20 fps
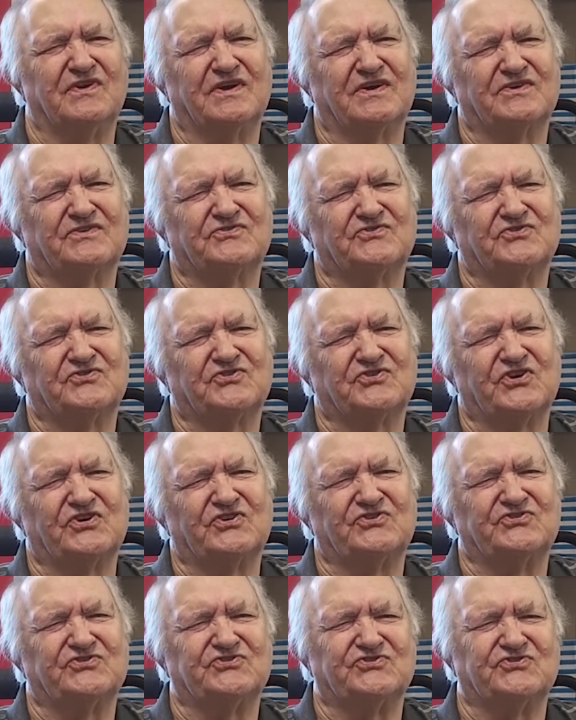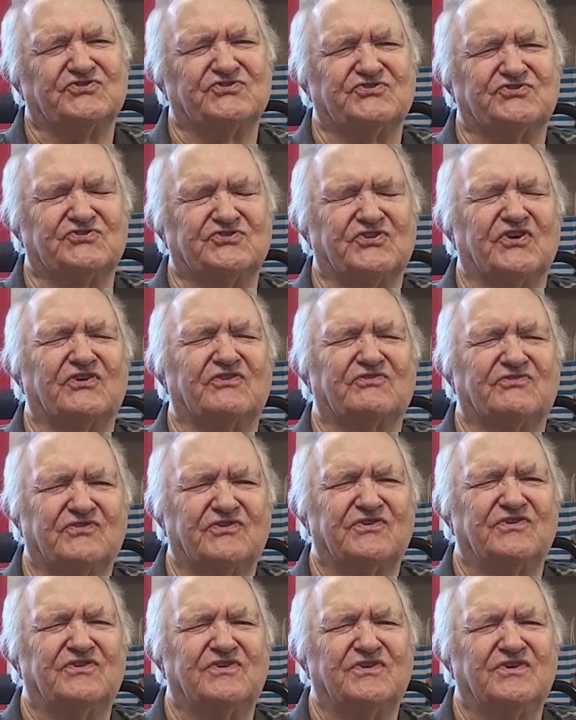exercises and stuff.
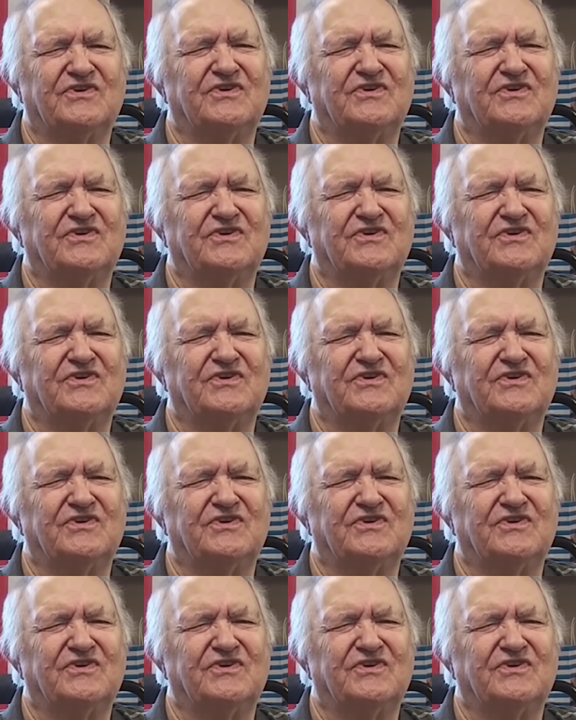And,